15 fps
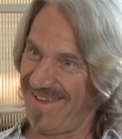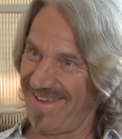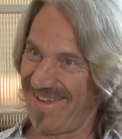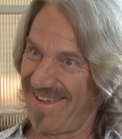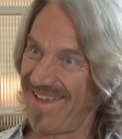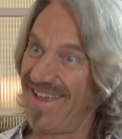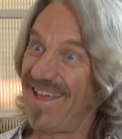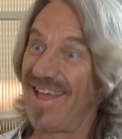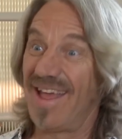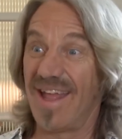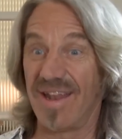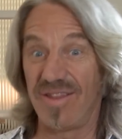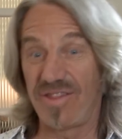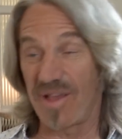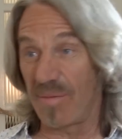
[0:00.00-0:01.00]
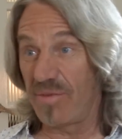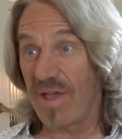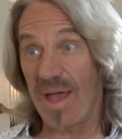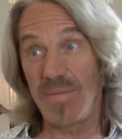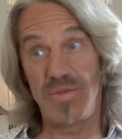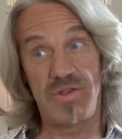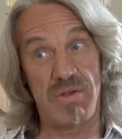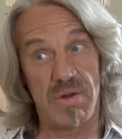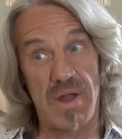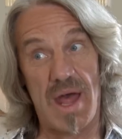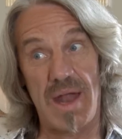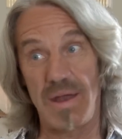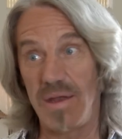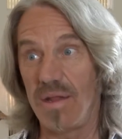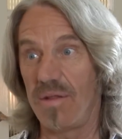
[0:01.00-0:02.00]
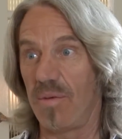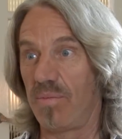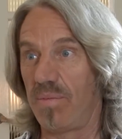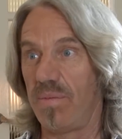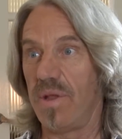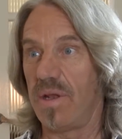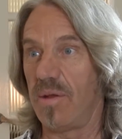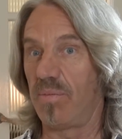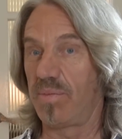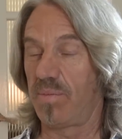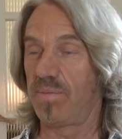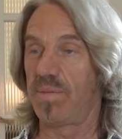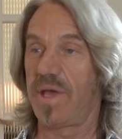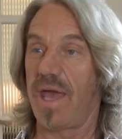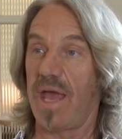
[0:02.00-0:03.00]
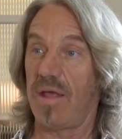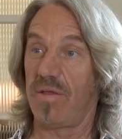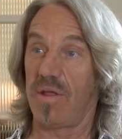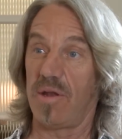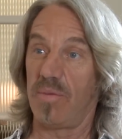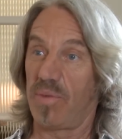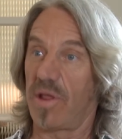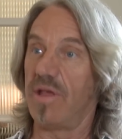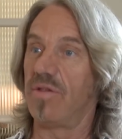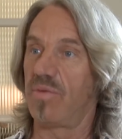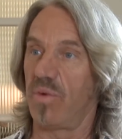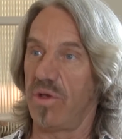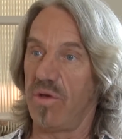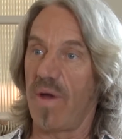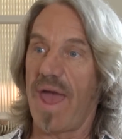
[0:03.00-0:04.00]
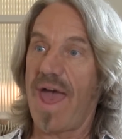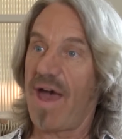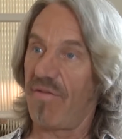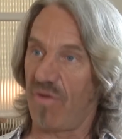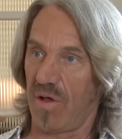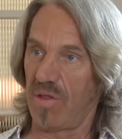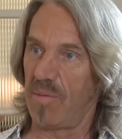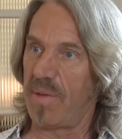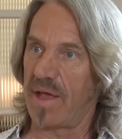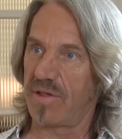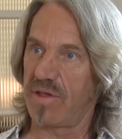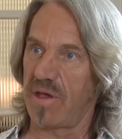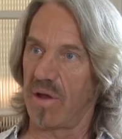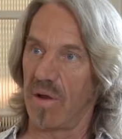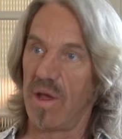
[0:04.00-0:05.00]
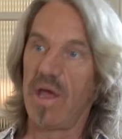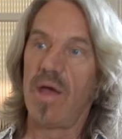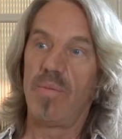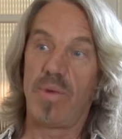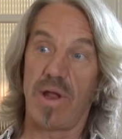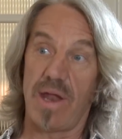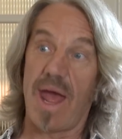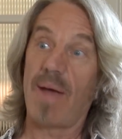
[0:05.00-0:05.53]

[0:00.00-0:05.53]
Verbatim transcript: Okay. And sometimes you're not in the in the case in the place where you have all the best gear. But